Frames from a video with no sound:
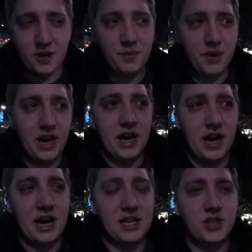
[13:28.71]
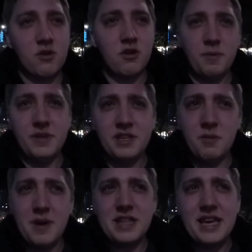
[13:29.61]
I saw her up until
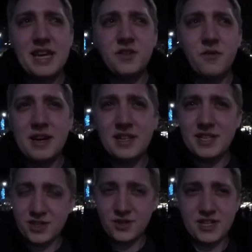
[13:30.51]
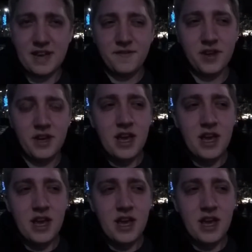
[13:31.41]
about the age of about 6 or 7, and